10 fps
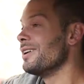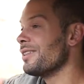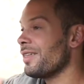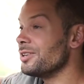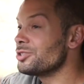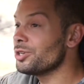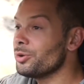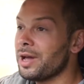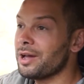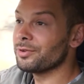They
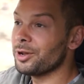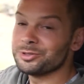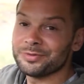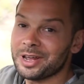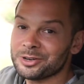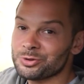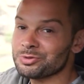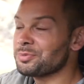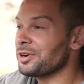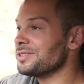do have loads of natural
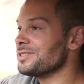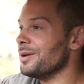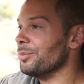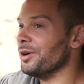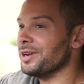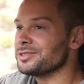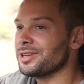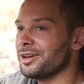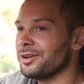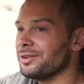springs nearby,
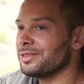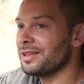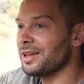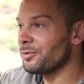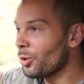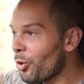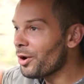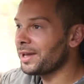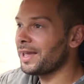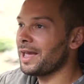so if you
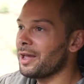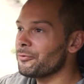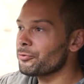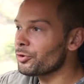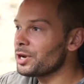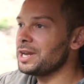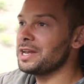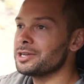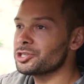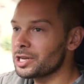want to get free,
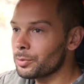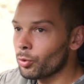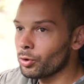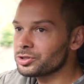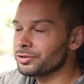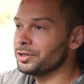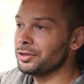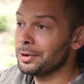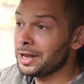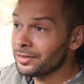cheap water and
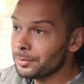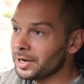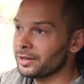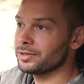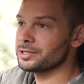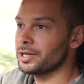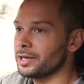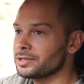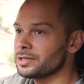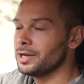you're in the middle of the
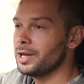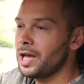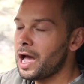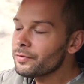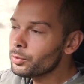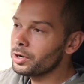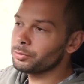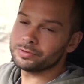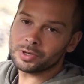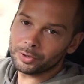sticks, have a word
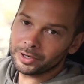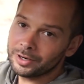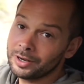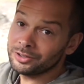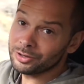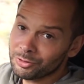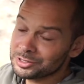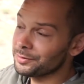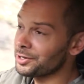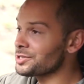with someone in an Indian
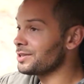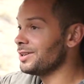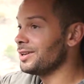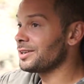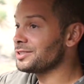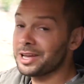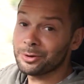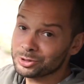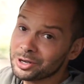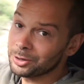reservation, because they
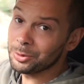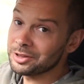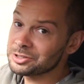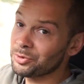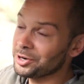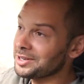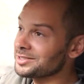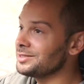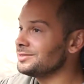will tell you where the spring is.